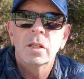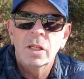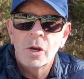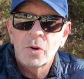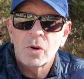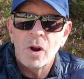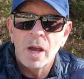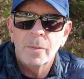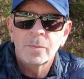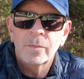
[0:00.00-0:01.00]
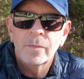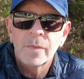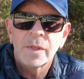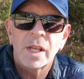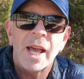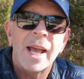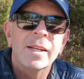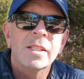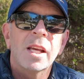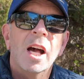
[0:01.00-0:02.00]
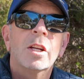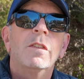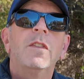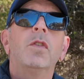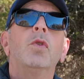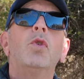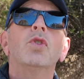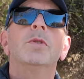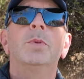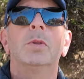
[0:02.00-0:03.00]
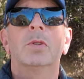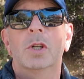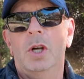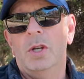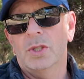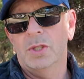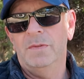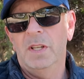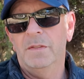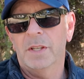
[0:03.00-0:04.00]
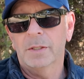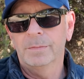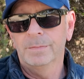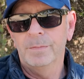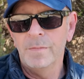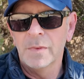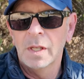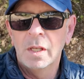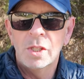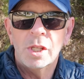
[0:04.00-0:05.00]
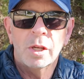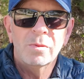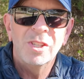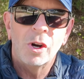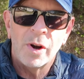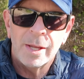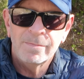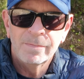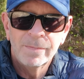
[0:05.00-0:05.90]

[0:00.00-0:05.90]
low crime, and an affordable cost of living. So, all right,